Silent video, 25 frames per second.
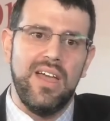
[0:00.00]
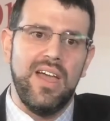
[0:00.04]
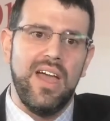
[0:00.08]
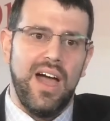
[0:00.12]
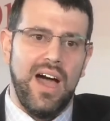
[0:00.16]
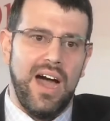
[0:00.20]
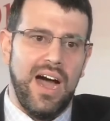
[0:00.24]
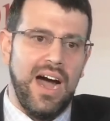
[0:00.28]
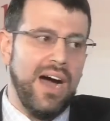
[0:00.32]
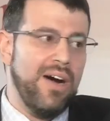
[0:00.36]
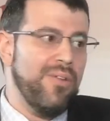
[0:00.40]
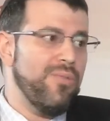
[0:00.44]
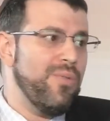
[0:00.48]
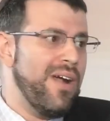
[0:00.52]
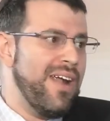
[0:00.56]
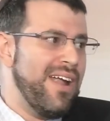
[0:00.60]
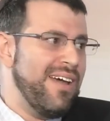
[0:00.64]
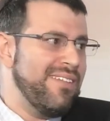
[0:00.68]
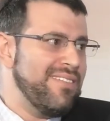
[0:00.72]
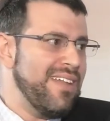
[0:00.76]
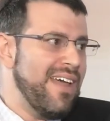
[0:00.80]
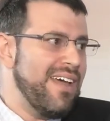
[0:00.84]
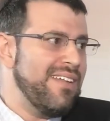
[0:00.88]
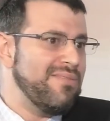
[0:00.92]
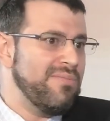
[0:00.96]

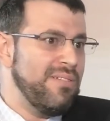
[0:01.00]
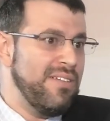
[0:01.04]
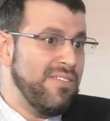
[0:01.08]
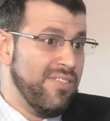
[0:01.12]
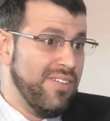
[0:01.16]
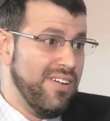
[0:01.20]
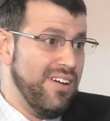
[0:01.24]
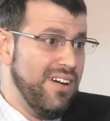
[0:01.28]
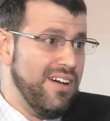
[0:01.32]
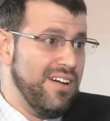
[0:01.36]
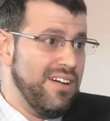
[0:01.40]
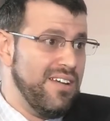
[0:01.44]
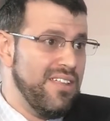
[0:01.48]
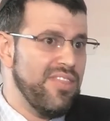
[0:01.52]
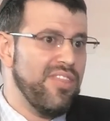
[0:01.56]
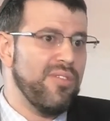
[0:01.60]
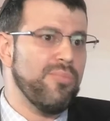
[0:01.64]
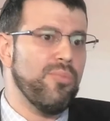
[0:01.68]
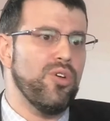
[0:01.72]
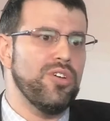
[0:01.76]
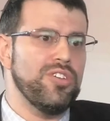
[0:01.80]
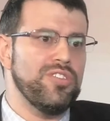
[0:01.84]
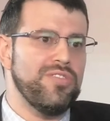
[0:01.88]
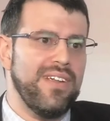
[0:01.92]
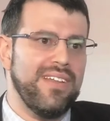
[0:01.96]
Whereas, as we've heard, the
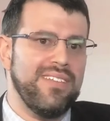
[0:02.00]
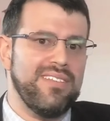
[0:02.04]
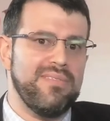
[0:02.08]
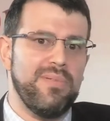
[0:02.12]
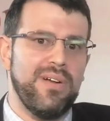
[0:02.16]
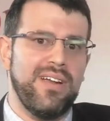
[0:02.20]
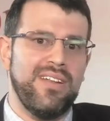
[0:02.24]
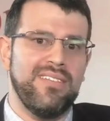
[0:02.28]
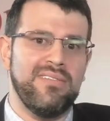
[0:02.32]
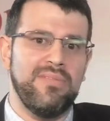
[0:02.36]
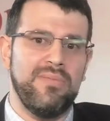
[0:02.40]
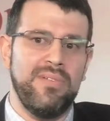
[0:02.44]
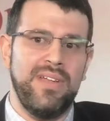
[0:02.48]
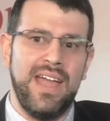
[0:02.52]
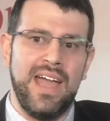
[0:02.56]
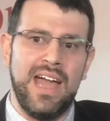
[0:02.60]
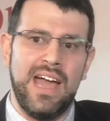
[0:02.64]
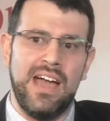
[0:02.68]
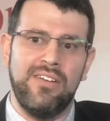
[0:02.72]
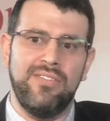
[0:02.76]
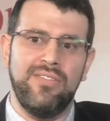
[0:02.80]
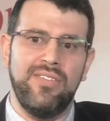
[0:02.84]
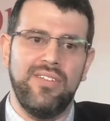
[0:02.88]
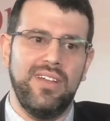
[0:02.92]
more transparency we have